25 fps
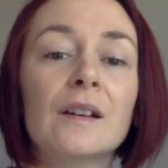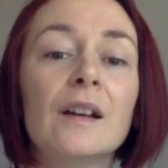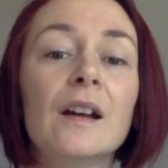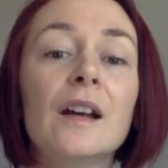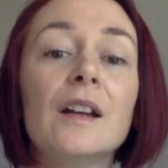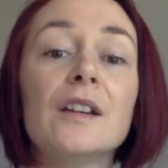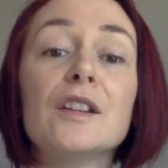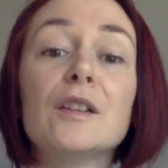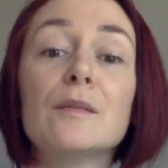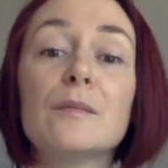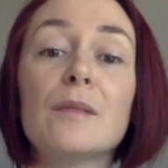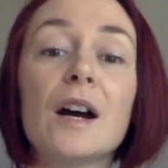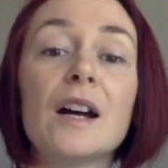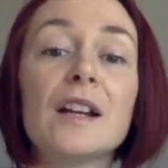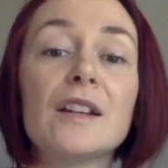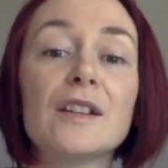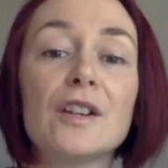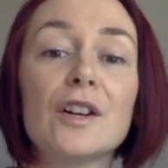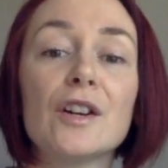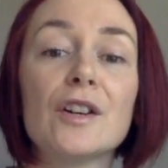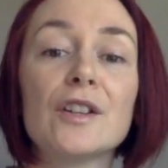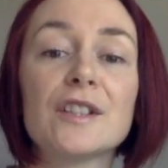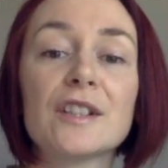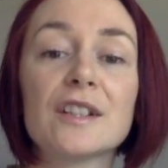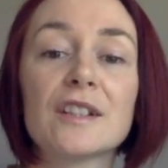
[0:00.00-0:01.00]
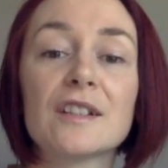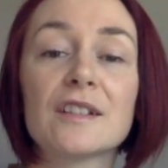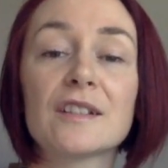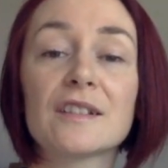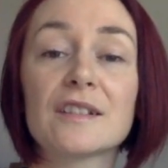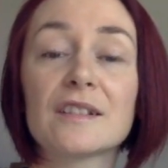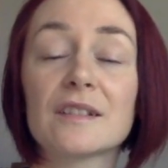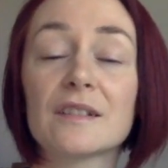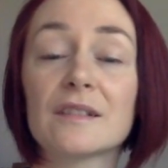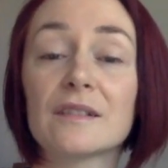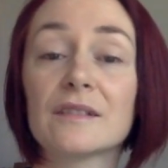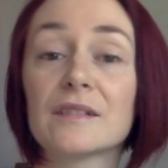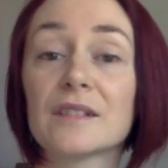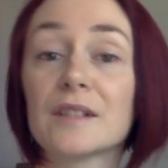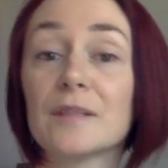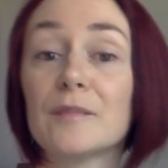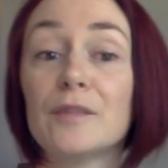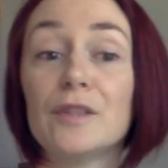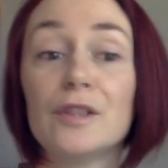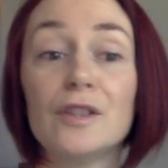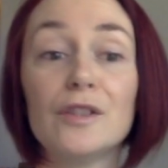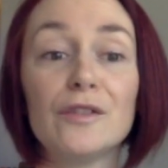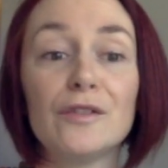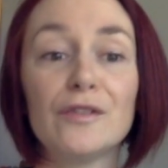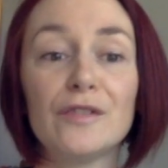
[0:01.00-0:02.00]
And you might notice some
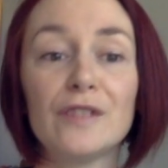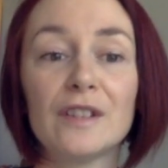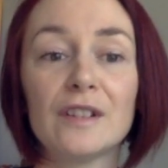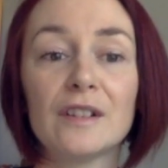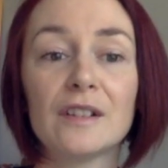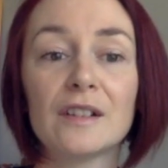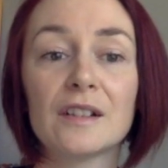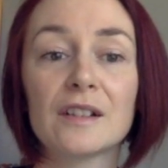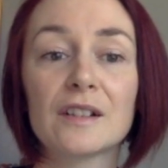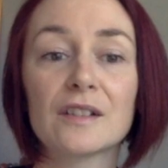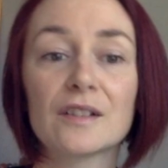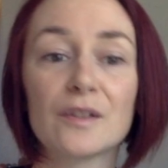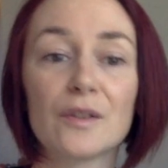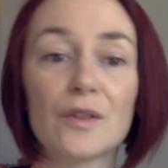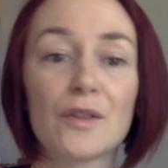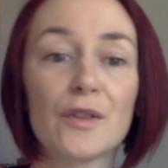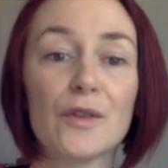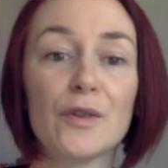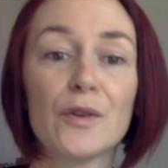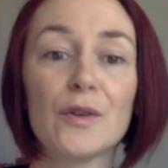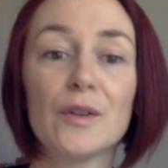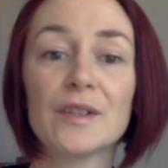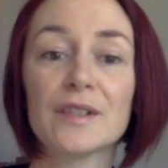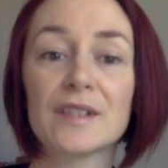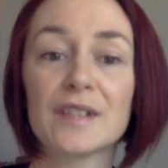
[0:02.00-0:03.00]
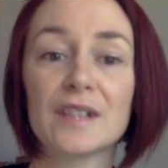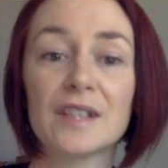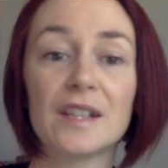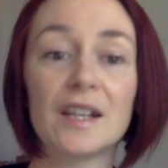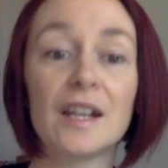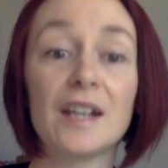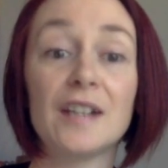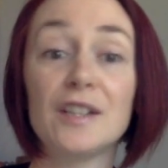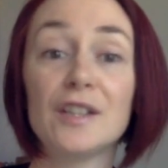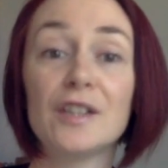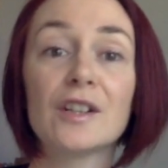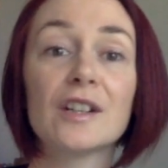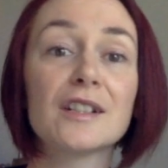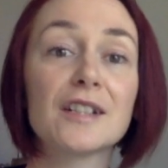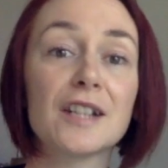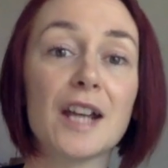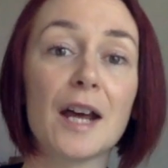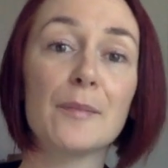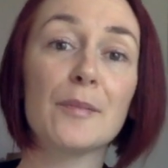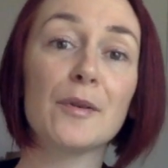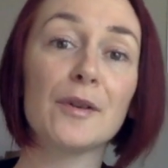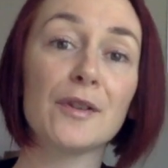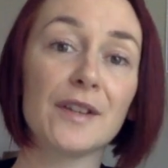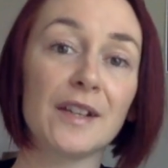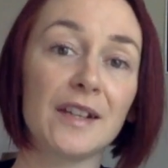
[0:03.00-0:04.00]
new feelings or thoughts, and you can
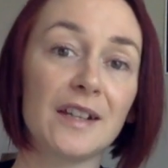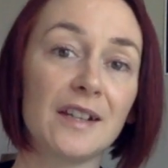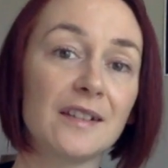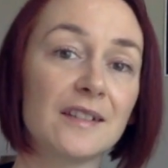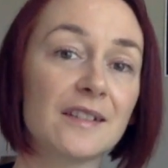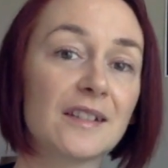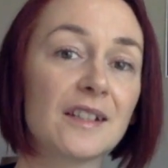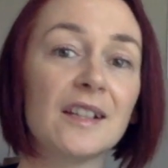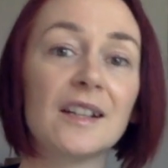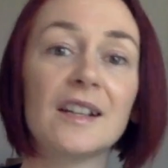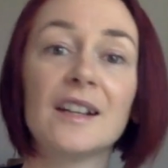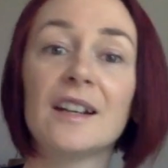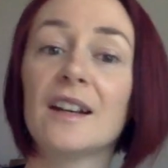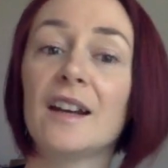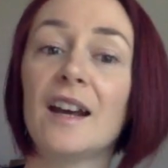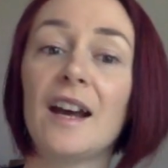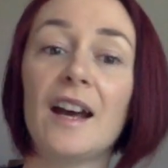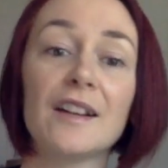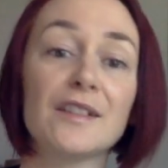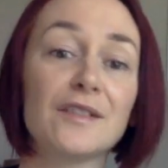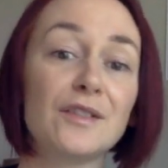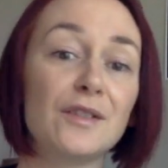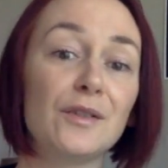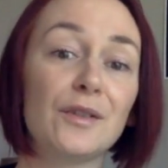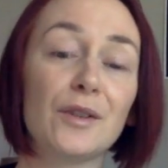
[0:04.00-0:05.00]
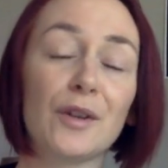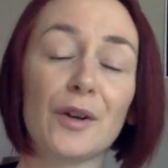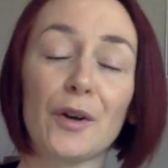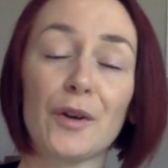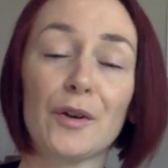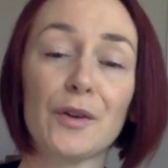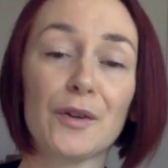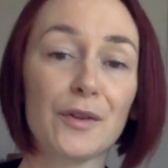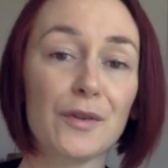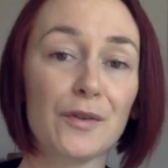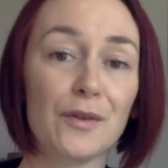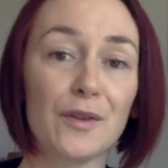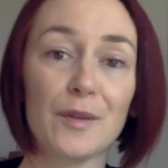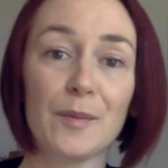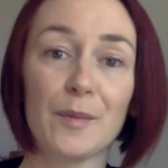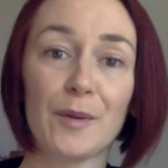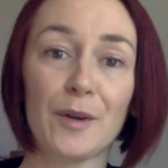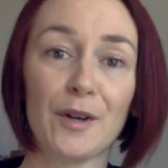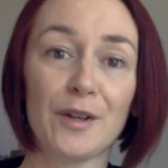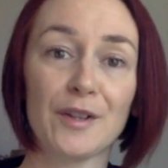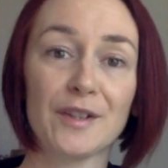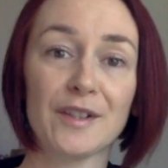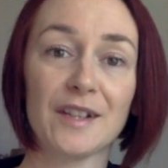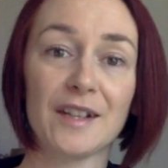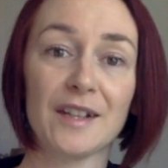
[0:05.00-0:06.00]
tap on these as you go through the
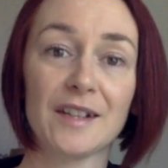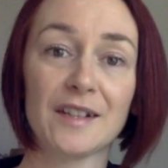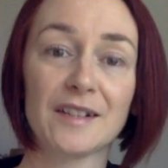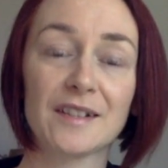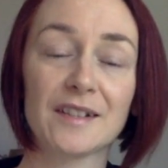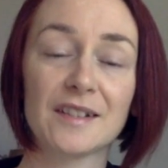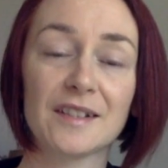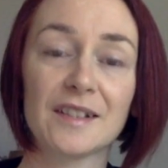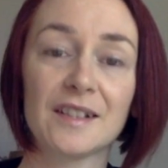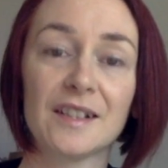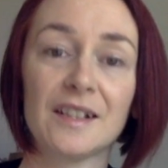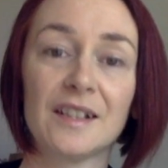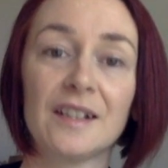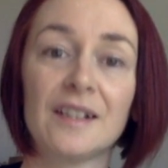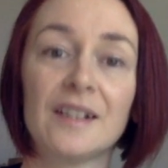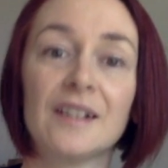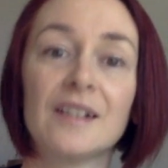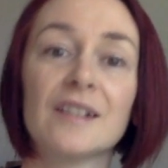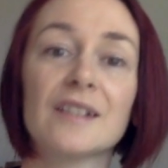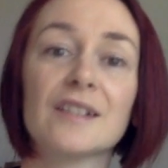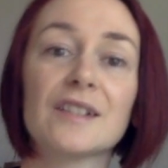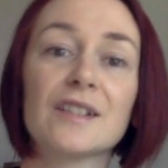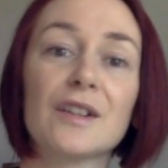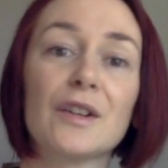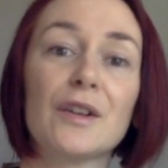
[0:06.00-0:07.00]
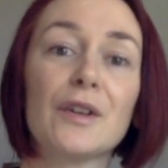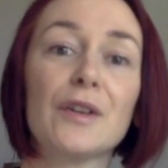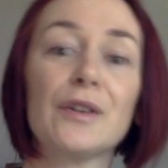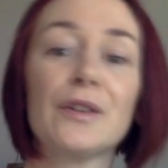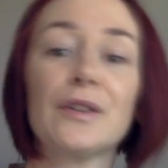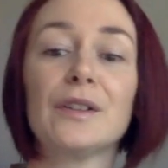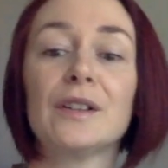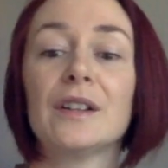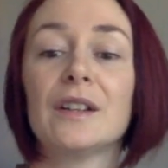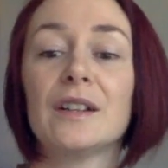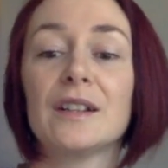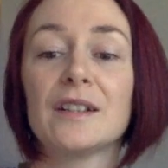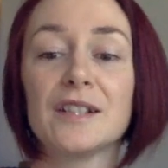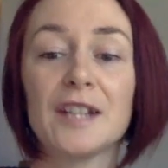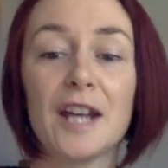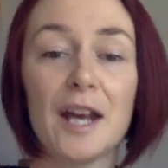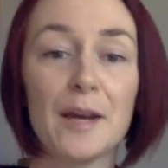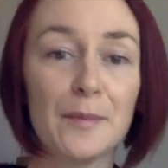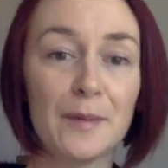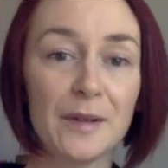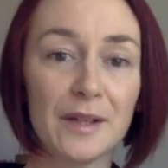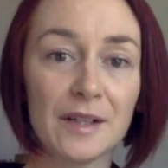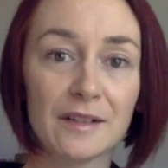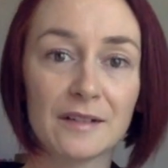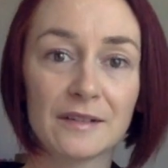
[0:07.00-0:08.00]
process. So
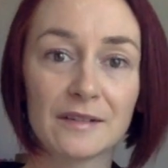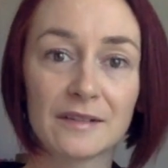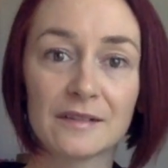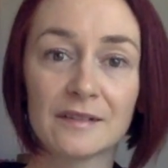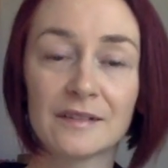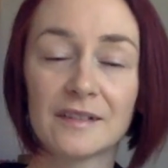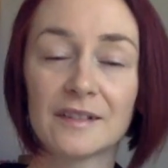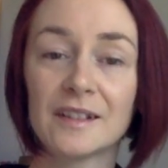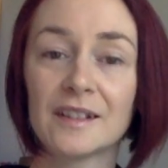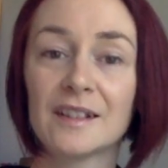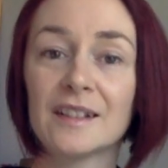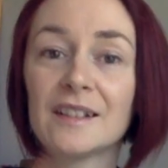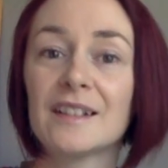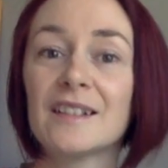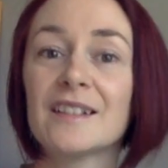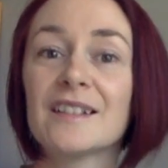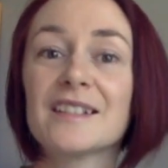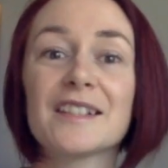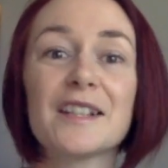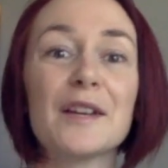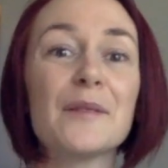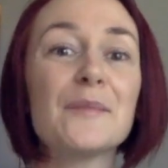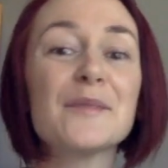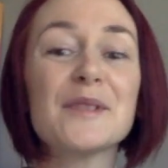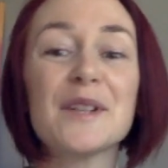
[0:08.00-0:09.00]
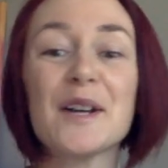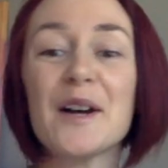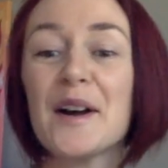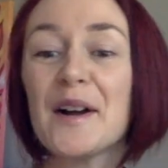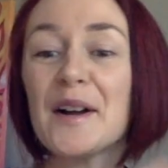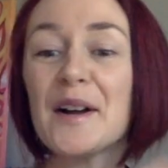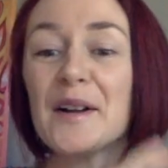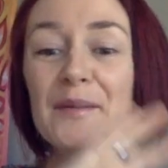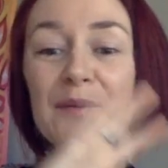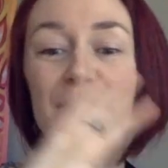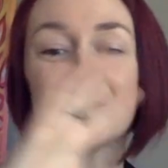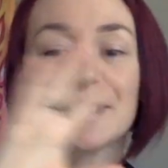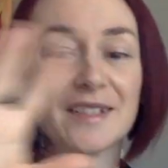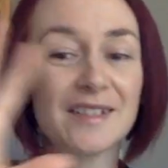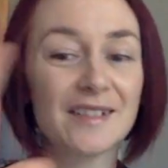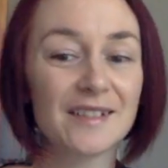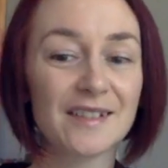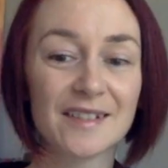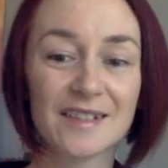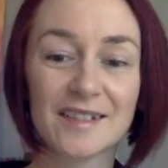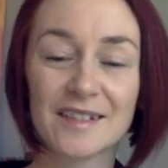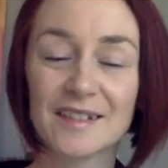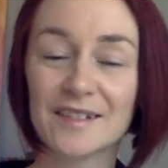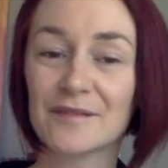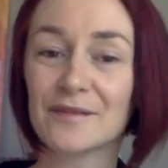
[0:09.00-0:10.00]
tapping sometimes
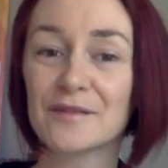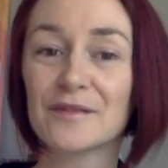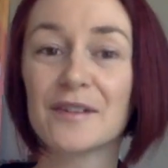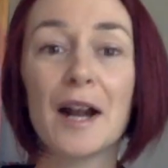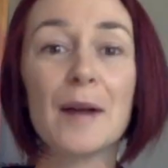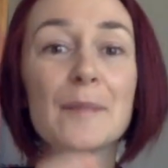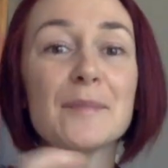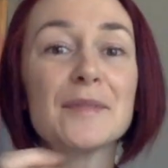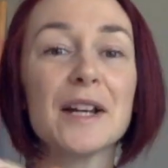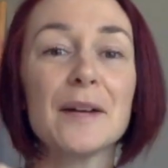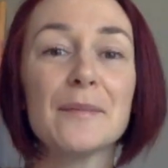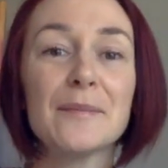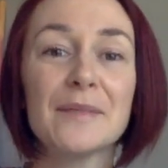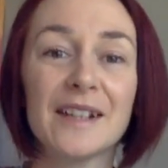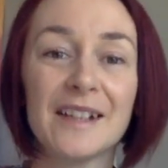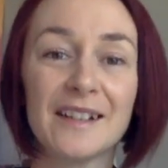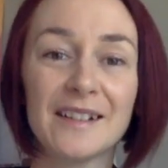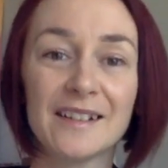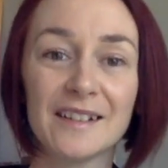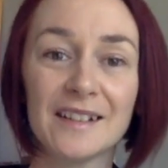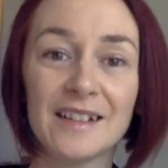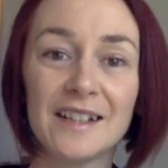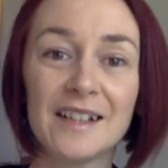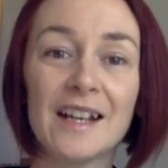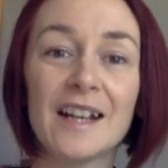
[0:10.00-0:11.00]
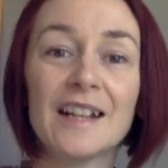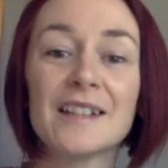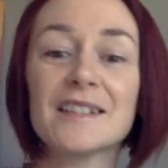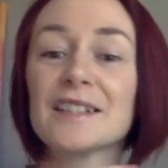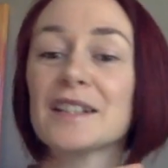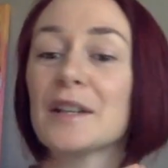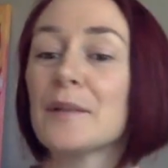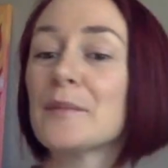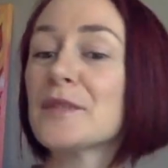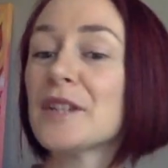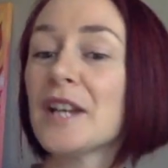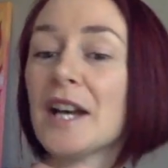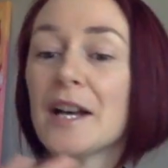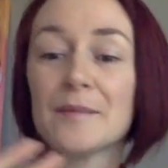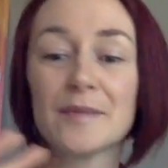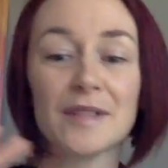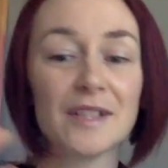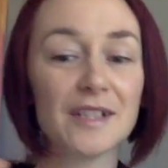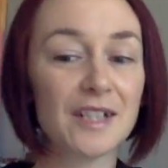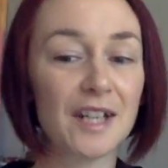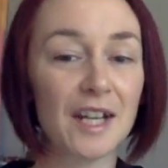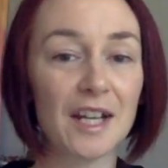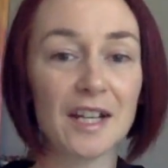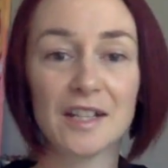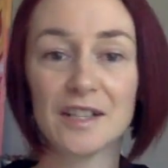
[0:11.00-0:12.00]
is wrapped up neatly, and sometimes it
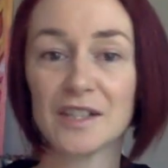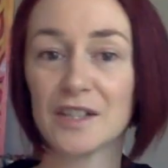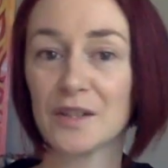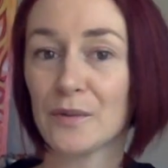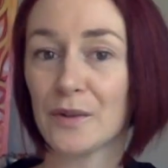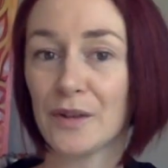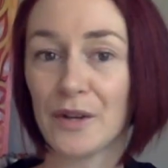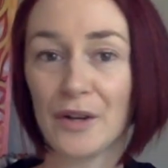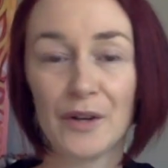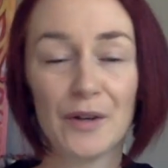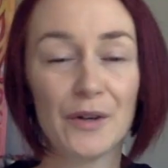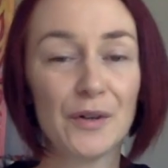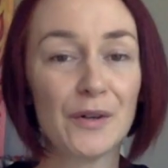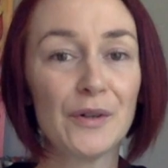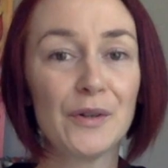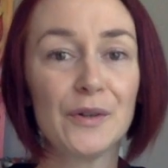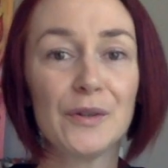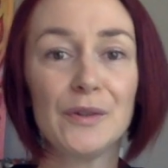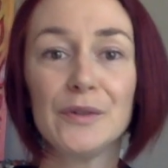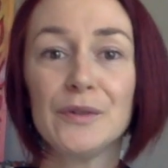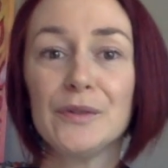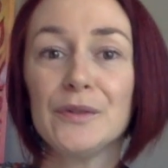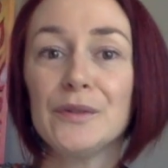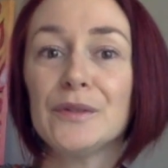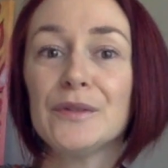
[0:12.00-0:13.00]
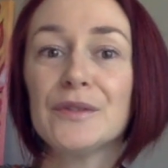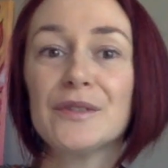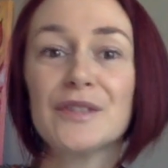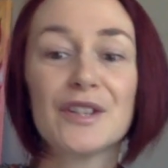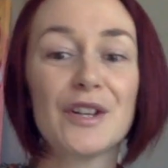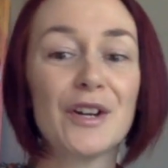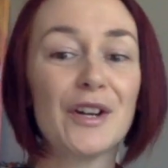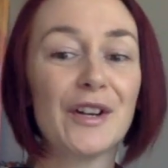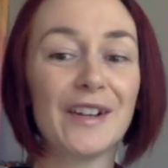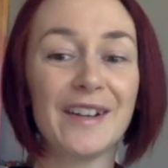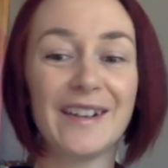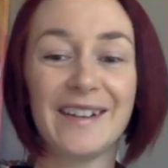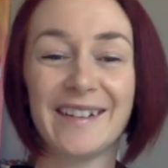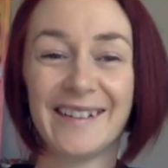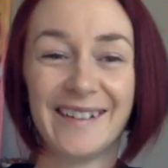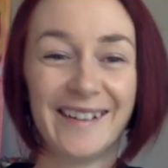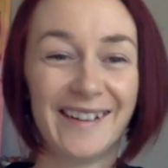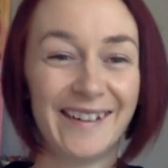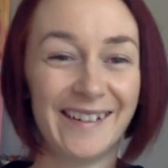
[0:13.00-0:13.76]
takes you on a whole journey.